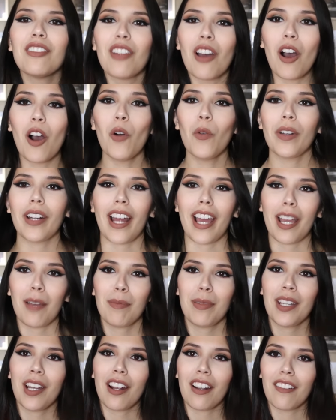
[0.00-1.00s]
known what
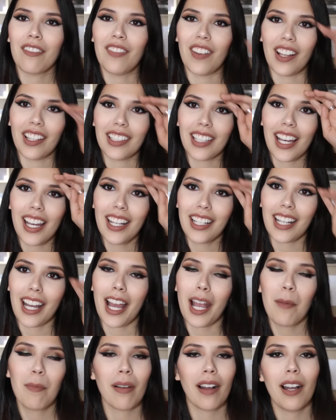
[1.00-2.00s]
IPR felt like,
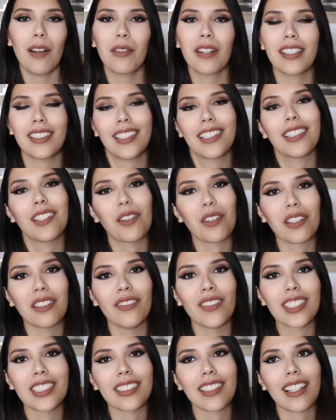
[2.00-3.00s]
I probably would have said no to
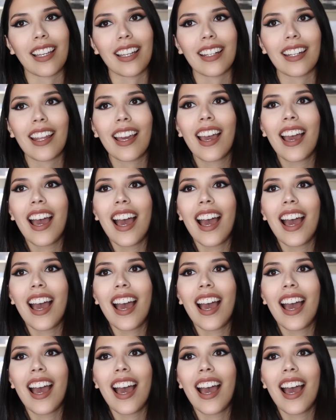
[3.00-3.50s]
Invisalign.